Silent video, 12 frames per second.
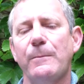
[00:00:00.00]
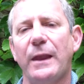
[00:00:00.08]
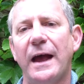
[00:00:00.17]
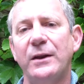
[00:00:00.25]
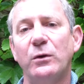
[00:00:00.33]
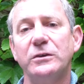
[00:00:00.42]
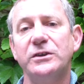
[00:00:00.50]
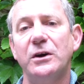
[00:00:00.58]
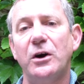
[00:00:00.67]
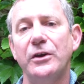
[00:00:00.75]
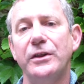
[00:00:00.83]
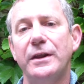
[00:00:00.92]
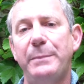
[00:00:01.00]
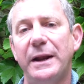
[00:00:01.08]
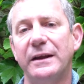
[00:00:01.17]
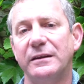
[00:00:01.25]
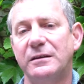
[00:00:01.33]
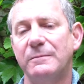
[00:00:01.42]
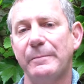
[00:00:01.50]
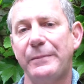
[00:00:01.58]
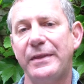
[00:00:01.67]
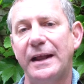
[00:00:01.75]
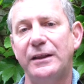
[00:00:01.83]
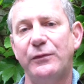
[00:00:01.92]
And also on the palate,
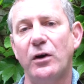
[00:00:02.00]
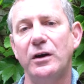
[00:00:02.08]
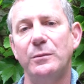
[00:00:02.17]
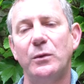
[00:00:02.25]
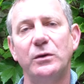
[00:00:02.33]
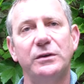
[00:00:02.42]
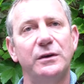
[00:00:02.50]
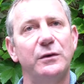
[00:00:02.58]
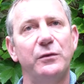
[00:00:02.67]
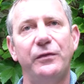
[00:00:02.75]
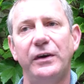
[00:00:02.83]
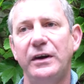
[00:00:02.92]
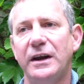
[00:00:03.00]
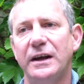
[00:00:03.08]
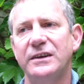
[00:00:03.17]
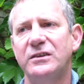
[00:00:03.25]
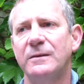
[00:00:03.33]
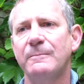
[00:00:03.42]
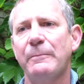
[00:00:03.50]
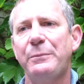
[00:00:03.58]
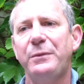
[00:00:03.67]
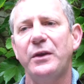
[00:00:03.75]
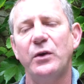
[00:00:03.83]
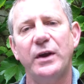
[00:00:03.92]
that Frogmorton, very nice.
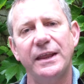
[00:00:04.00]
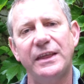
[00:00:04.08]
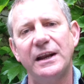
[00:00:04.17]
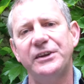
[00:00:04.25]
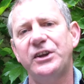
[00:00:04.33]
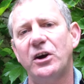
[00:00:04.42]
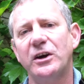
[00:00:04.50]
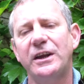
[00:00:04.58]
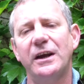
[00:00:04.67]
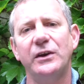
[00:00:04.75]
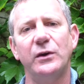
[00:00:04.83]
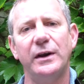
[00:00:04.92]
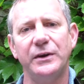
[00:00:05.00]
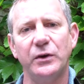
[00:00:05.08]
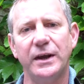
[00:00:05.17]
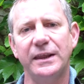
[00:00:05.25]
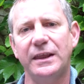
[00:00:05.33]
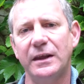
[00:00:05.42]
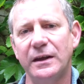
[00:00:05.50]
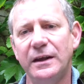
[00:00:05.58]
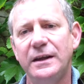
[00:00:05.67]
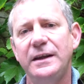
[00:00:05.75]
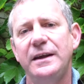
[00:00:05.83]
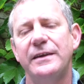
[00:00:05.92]
You get the Latakia, you get the
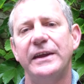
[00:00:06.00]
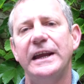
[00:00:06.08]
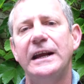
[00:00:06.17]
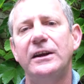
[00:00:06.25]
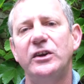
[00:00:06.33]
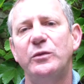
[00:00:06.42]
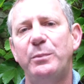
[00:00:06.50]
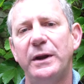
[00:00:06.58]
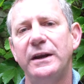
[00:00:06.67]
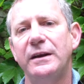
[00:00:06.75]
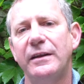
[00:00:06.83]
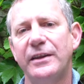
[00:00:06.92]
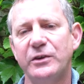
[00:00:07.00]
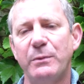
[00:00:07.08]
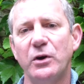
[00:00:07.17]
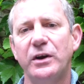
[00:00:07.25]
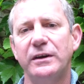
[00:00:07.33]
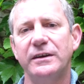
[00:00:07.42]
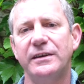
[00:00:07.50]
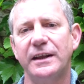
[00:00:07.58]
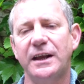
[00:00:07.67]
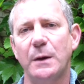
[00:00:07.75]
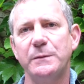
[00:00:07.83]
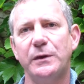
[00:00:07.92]
English blend and the smokiness
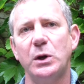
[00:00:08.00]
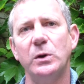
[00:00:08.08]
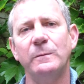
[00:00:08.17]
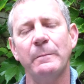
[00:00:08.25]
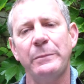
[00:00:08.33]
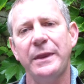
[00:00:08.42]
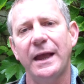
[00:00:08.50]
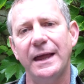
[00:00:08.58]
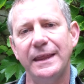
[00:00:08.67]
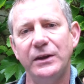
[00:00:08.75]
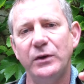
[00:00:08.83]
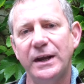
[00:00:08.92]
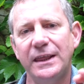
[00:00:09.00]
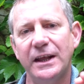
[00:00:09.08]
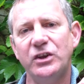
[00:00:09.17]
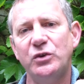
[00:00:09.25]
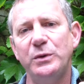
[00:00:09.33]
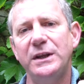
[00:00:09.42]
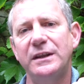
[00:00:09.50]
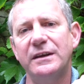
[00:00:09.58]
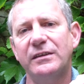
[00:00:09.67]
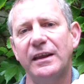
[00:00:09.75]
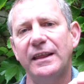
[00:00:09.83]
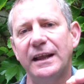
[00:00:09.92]
that comes through, and then you get that
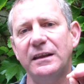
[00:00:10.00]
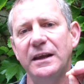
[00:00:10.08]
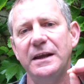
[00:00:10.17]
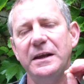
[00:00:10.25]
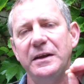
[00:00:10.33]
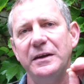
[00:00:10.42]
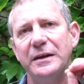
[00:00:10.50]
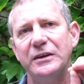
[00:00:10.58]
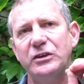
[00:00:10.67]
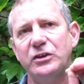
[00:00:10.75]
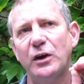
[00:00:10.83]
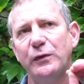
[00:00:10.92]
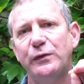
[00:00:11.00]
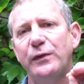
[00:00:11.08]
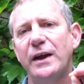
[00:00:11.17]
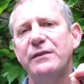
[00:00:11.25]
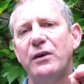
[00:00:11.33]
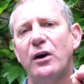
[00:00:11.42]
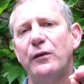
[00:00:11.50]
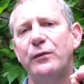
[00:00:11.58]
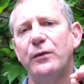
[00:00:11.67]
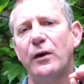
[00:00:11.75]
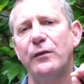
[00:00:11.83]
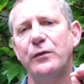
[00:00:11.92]
sweetness and that soft flavor
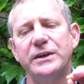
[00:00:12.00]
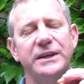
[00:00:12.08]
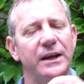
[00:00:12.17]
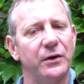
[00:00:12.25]
of whiskey.